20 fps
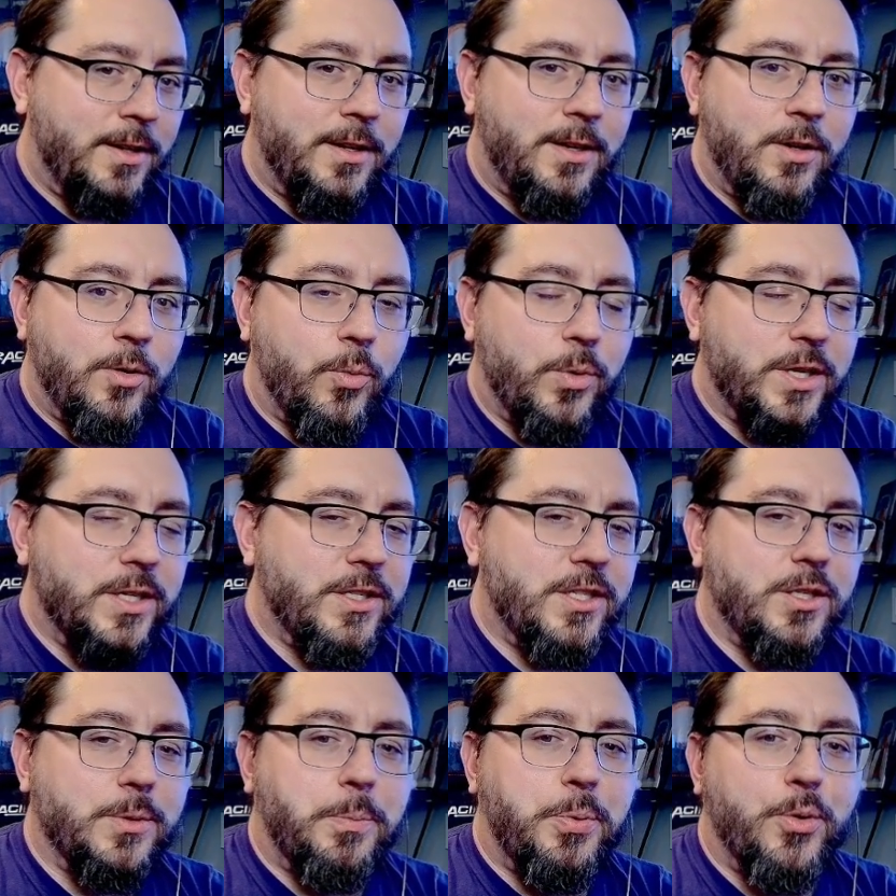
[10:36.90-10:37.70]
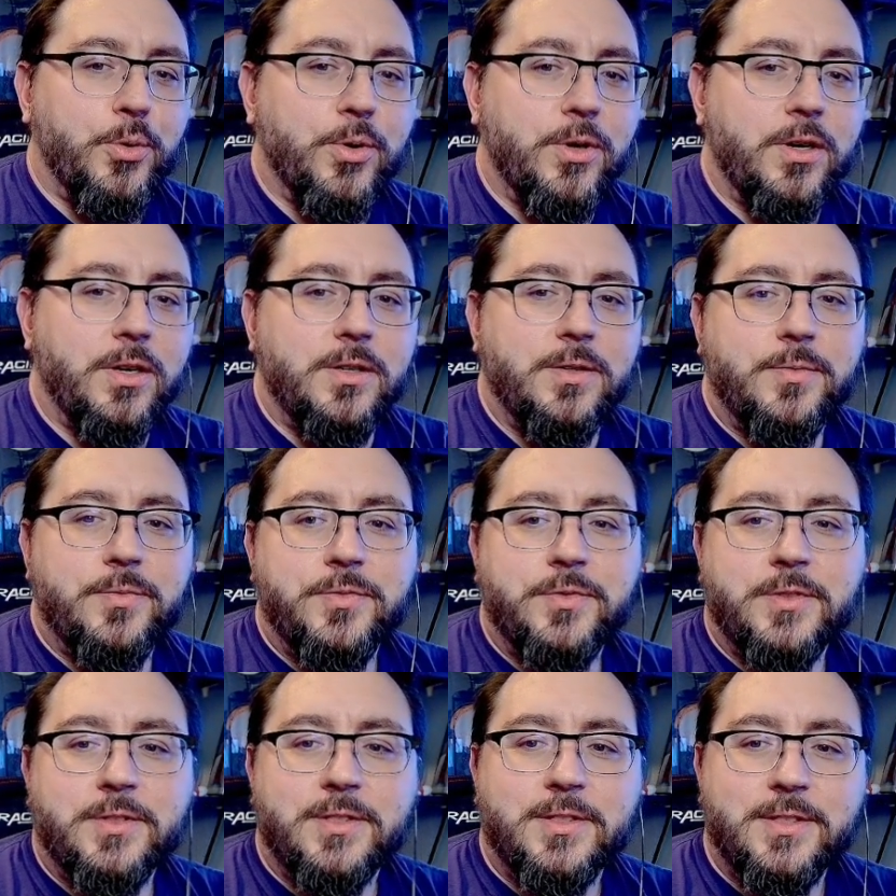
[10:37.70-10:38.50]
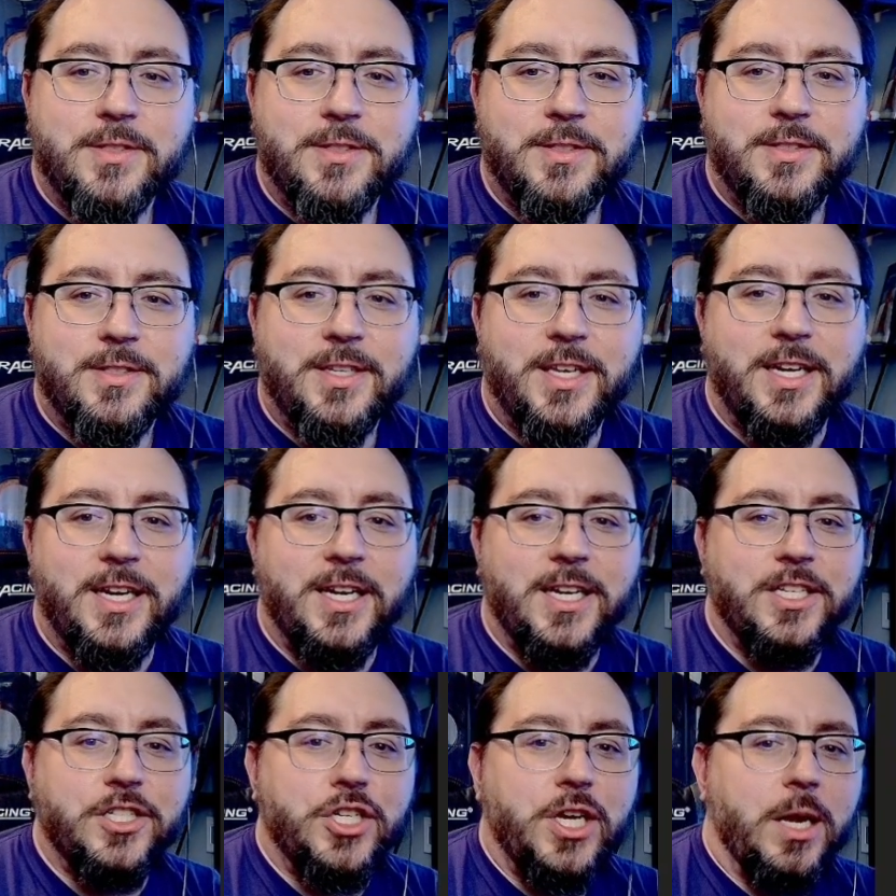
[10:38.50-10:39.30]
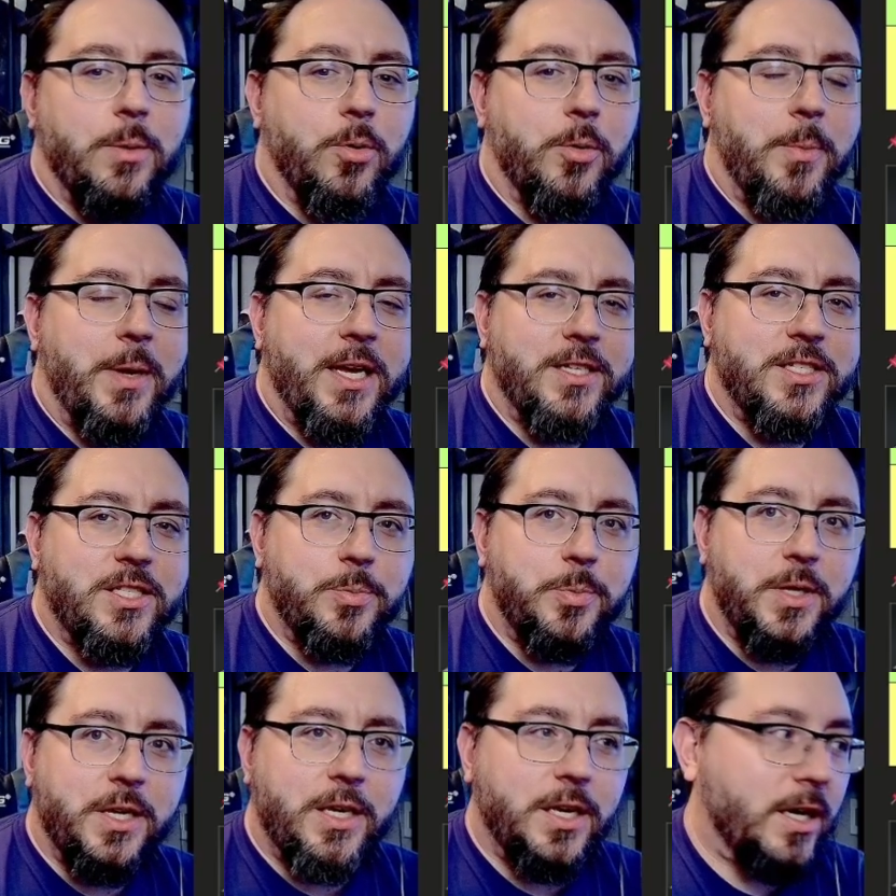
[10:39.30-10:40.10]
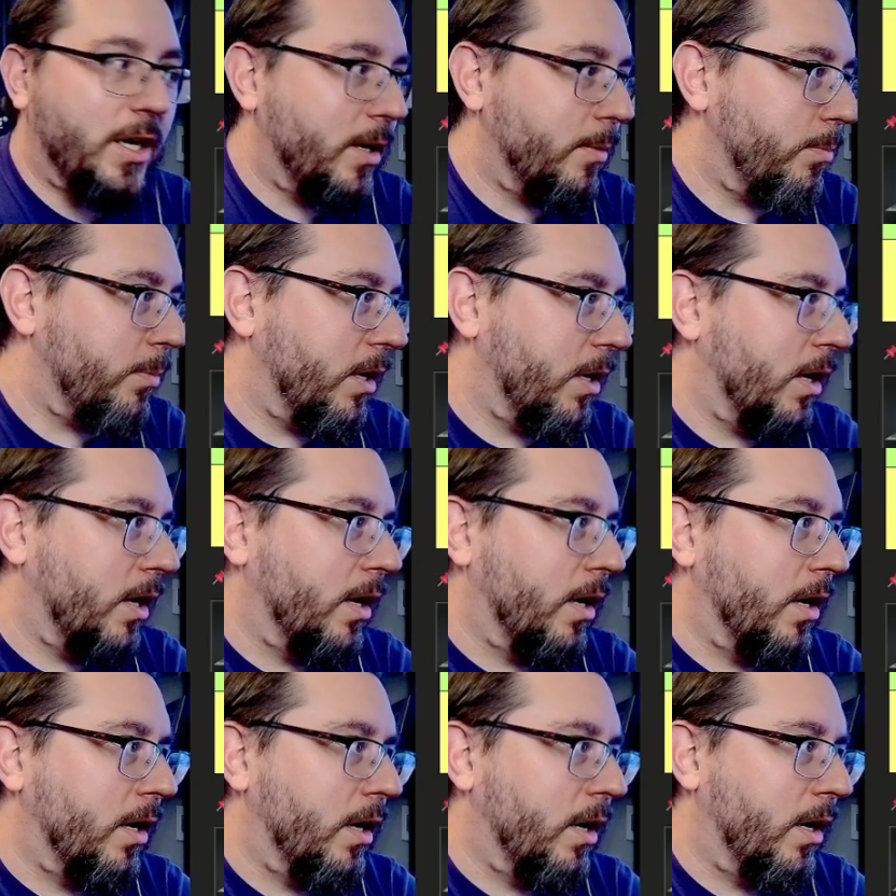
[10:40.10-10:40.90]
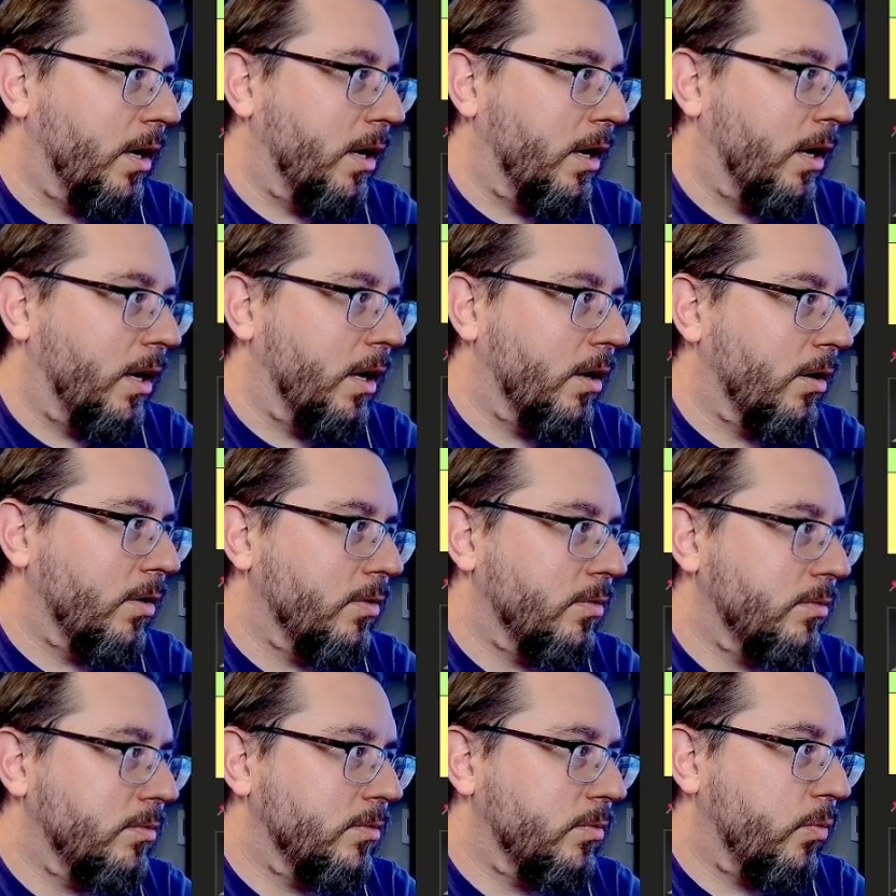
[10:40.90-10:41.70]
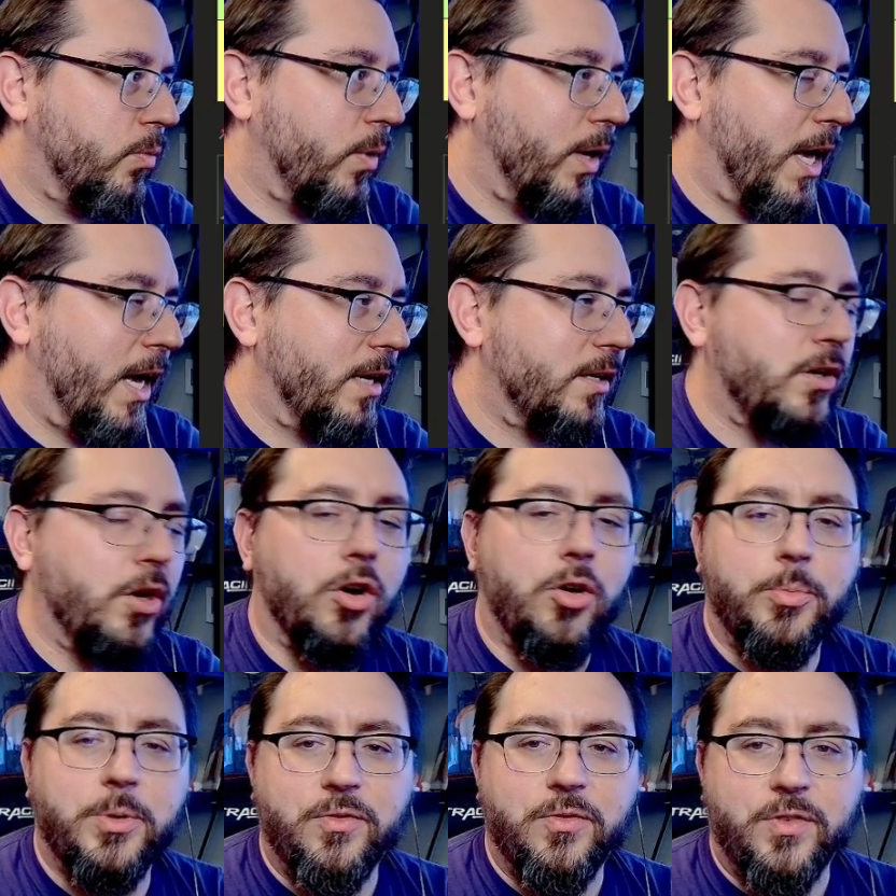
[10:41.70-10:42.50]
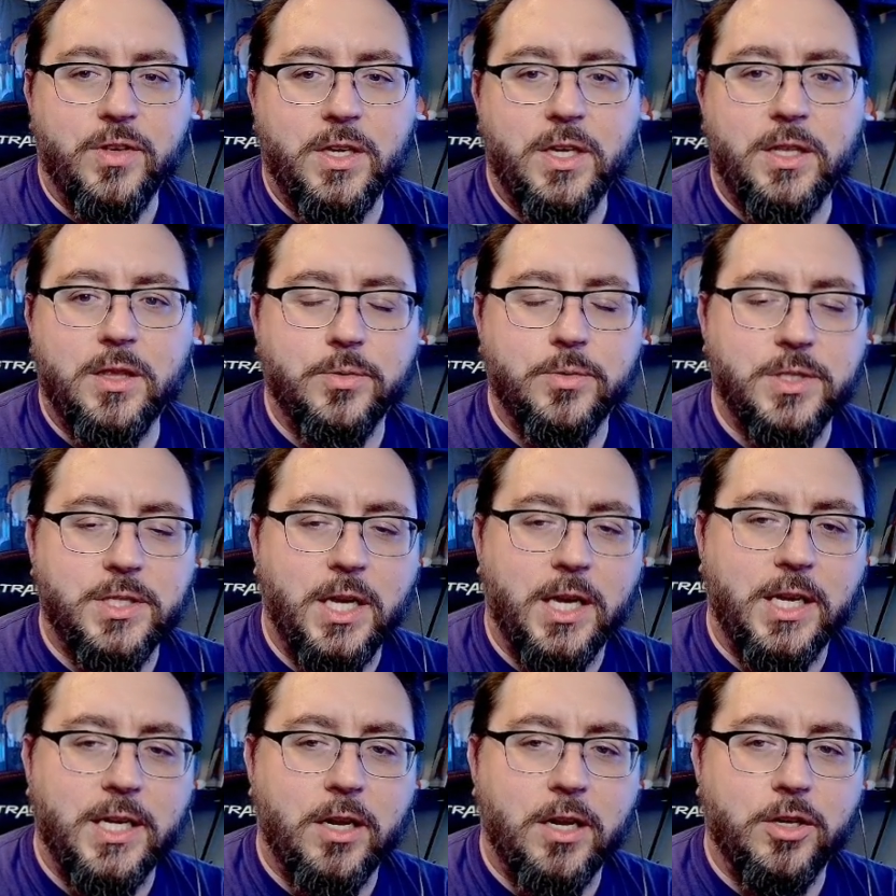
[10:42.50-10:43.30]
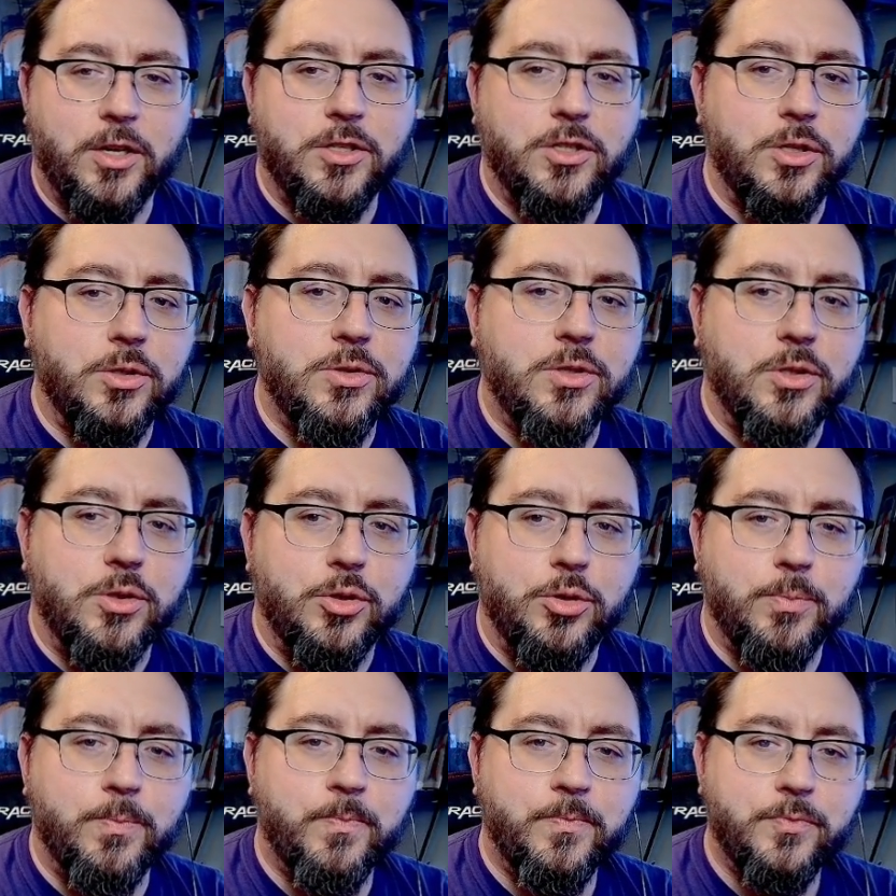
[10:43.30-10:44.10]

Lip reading: We did support. Can any Jaber main speak up? We had Call Me V that was hanging out on YouTube.